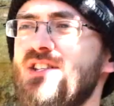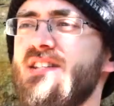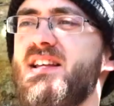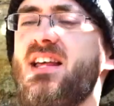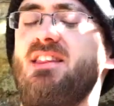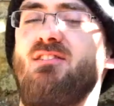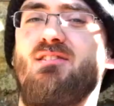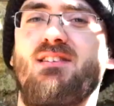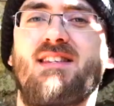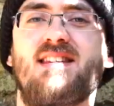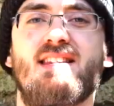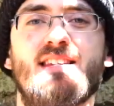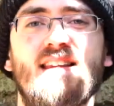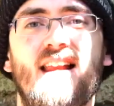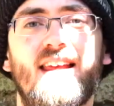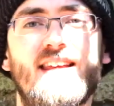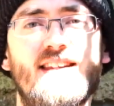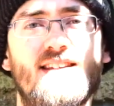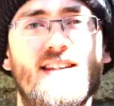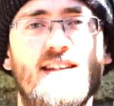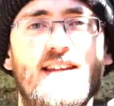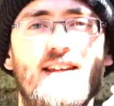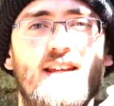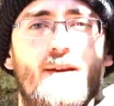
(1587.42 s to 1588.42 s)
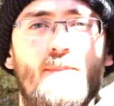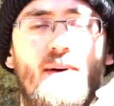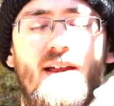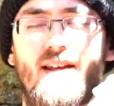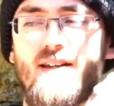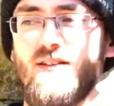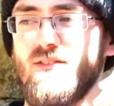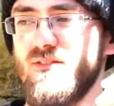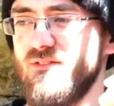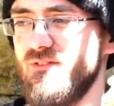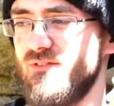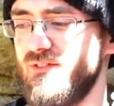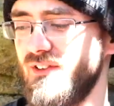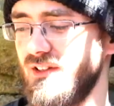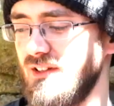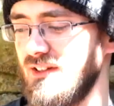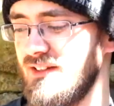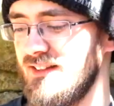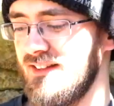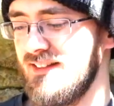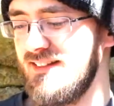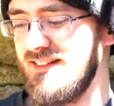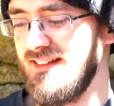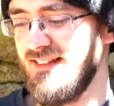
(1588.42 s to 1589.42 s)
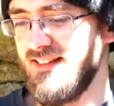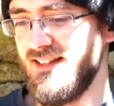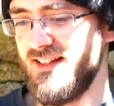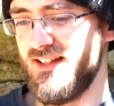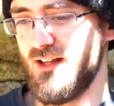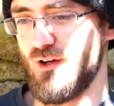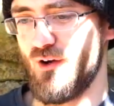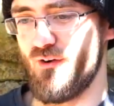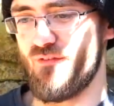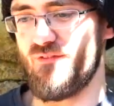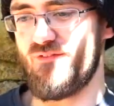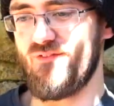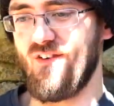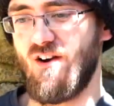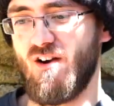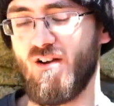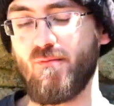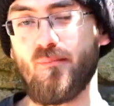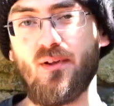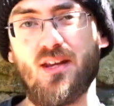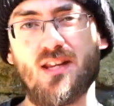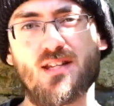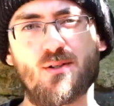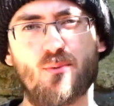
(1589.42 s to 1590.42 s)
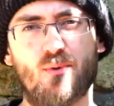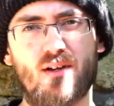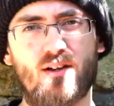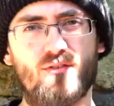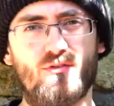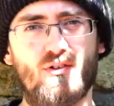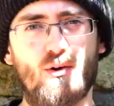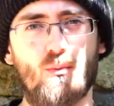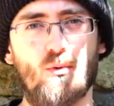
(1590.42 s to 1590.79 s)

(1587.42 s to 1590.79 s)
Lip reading: sat there and slated independent for, 5 minutes, whatever it